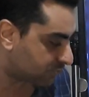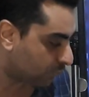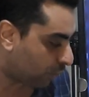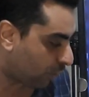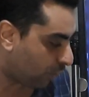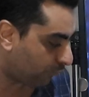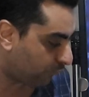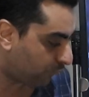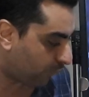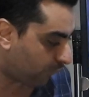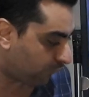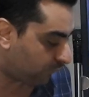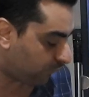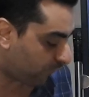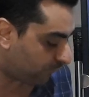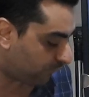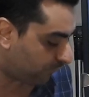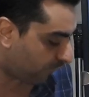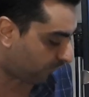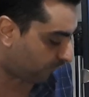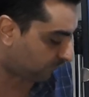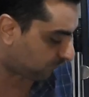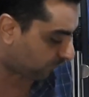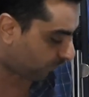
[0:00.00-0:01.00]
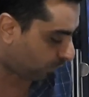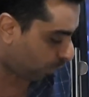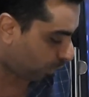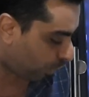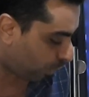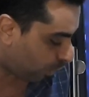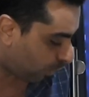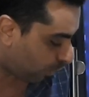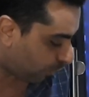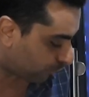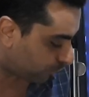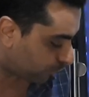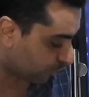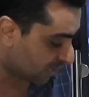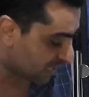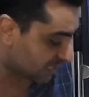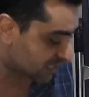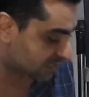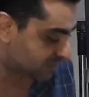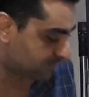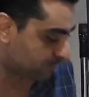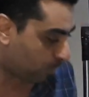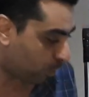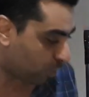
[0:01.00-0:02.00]
Off.
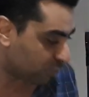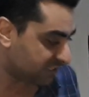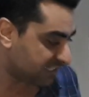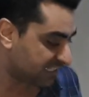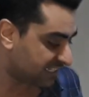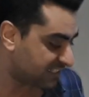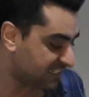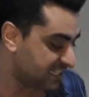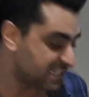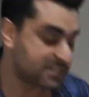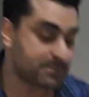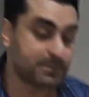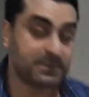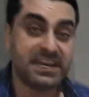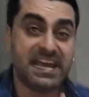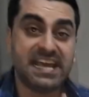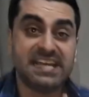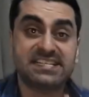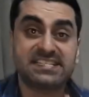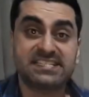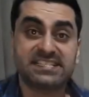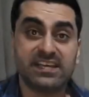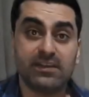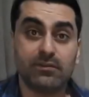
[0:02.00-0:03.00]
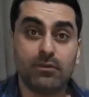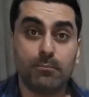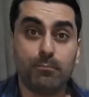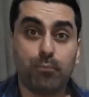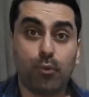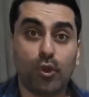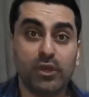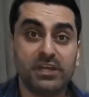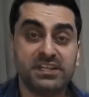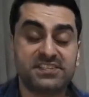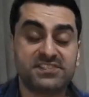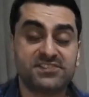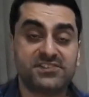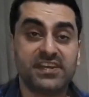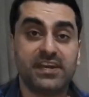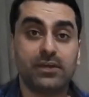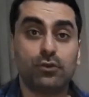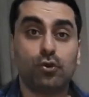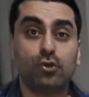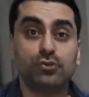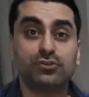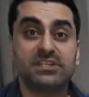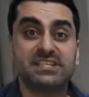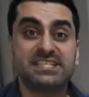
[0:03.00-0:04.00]
Sporting Lisbon has 7 points. They are
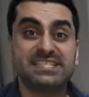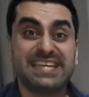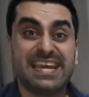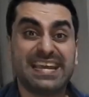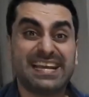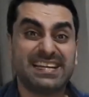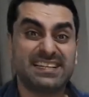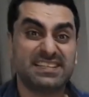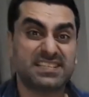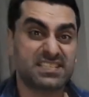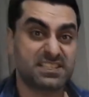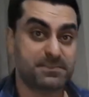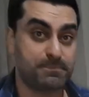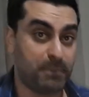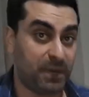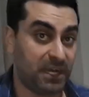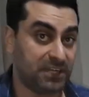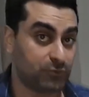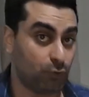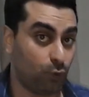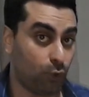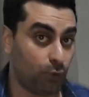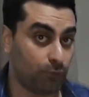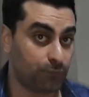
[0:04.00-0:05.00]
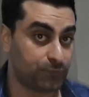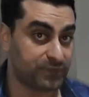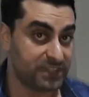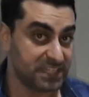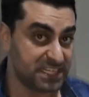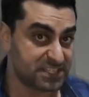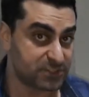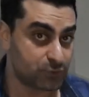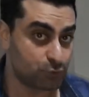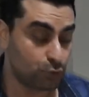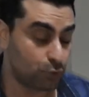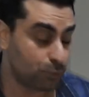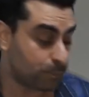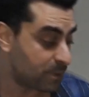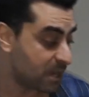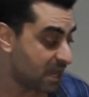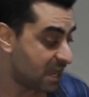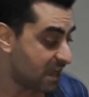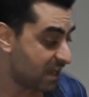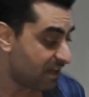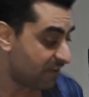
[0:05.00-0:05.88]
on the second spot of this group.